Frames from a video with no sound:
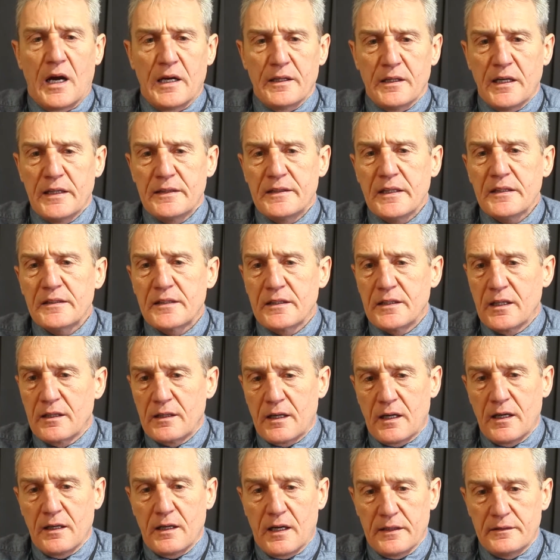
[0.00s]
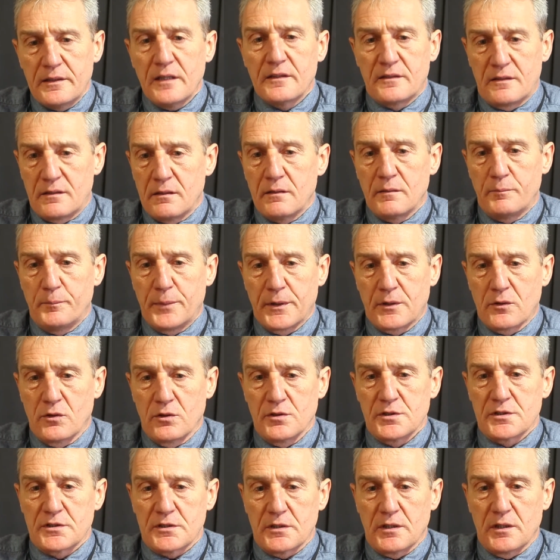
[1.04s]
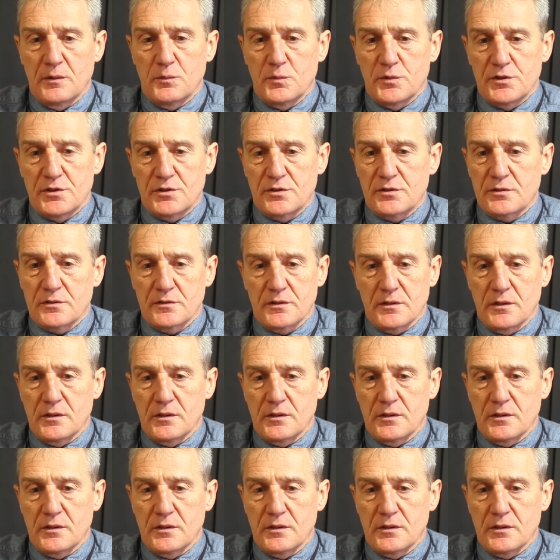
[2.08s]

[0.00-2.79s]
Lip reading: I did, and I did, because it was,